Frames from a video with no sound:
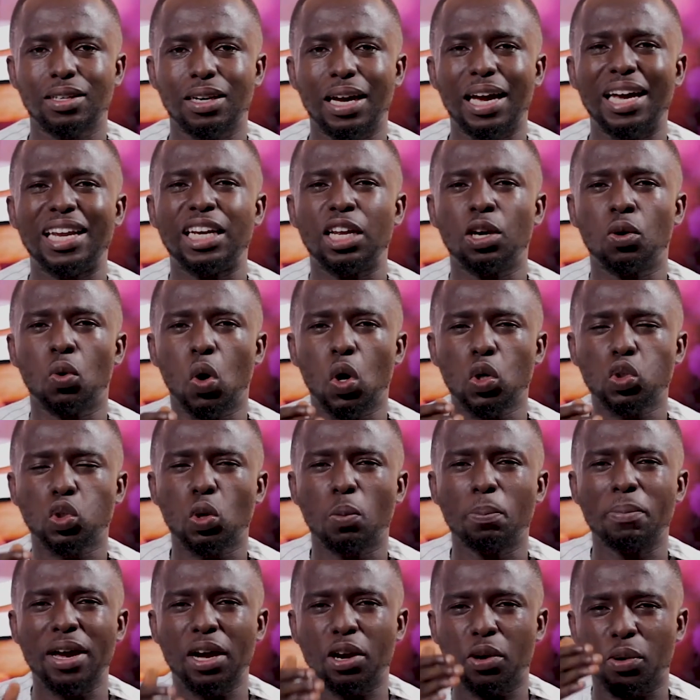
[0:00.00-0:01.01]
and they will
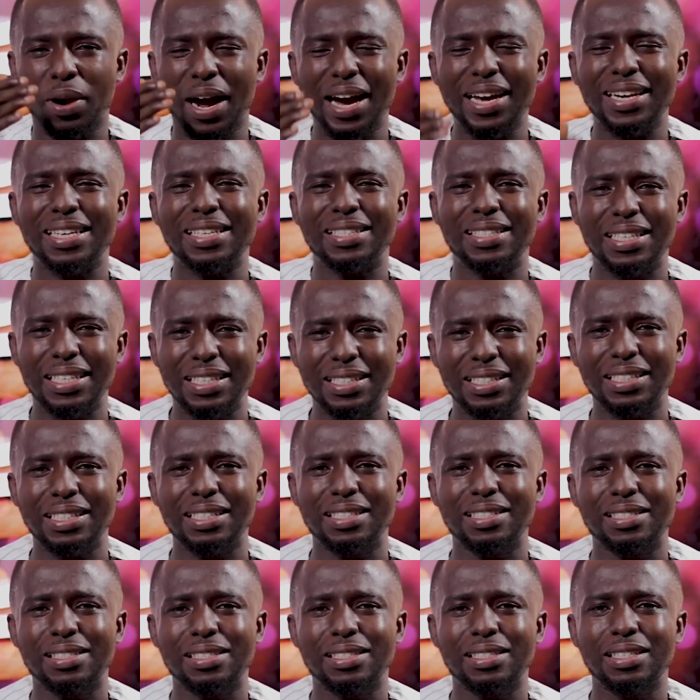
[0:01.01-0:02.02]
also make right
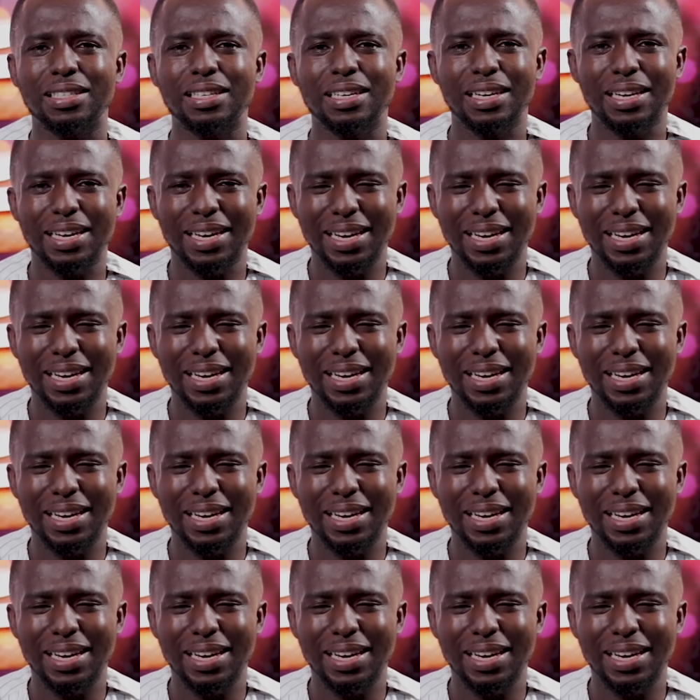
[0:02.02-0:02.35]
decisions